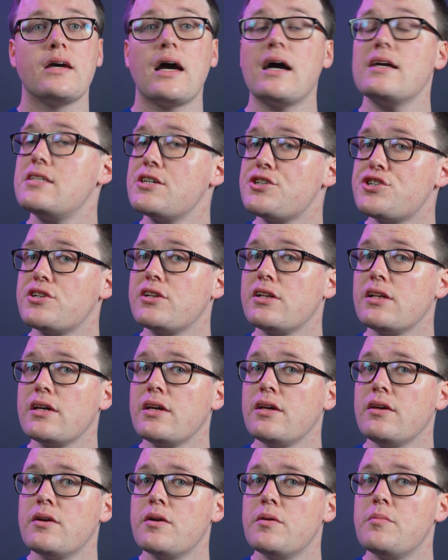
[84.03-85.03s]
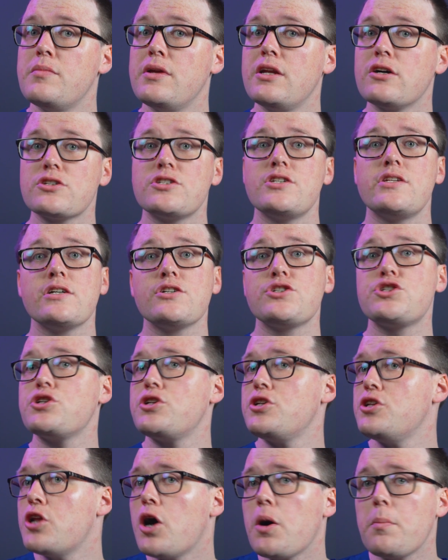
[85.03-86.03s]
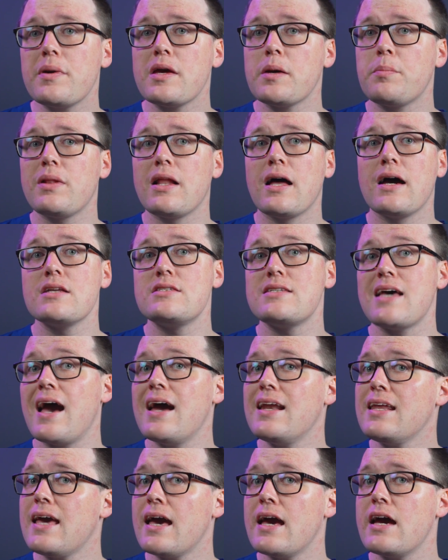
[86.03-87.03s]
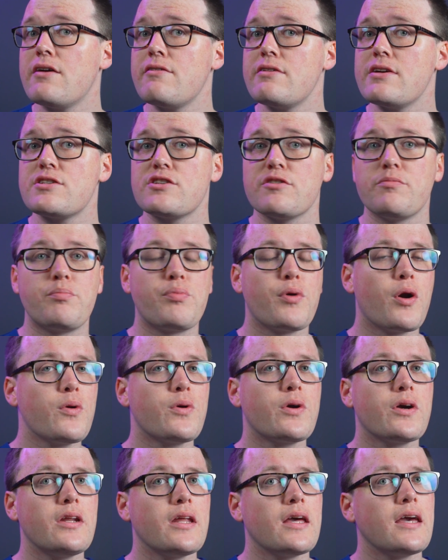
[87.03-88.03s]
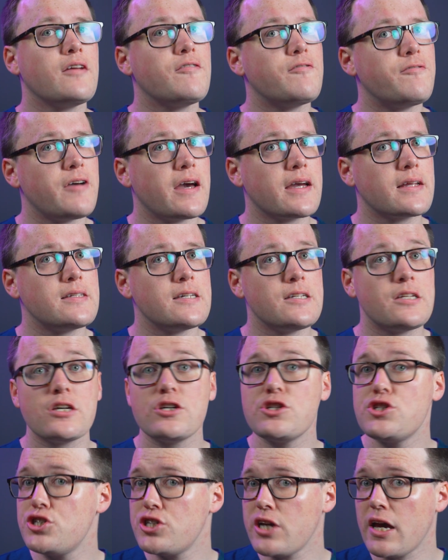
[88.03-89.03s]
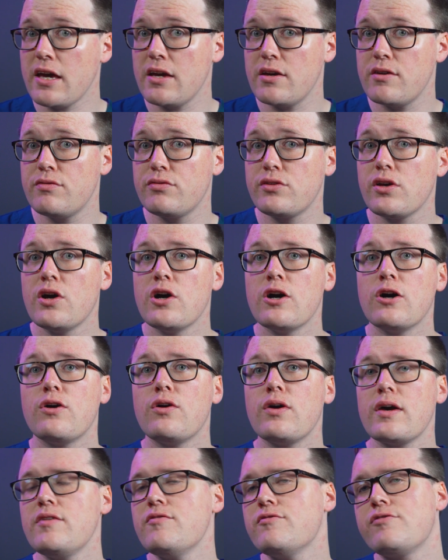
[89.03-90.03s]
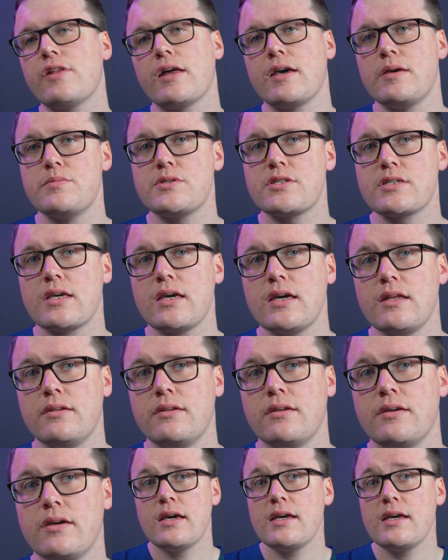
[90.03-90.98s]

Additionally, minoxidil should not be applied to any areas of broken, infected, shaved, or inflamed skin.